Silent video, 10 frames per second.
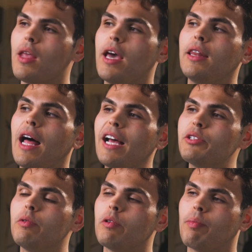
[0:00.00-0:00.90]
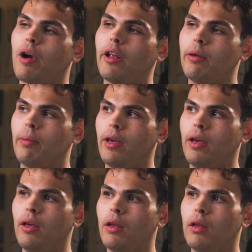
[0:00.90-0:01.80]
And last one would probably
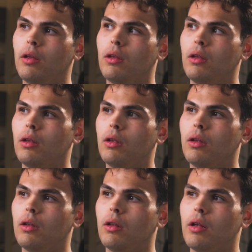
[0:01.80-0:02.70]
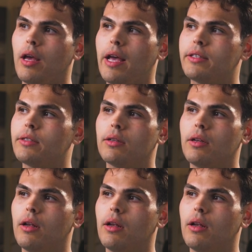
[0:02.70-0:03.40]
be, it's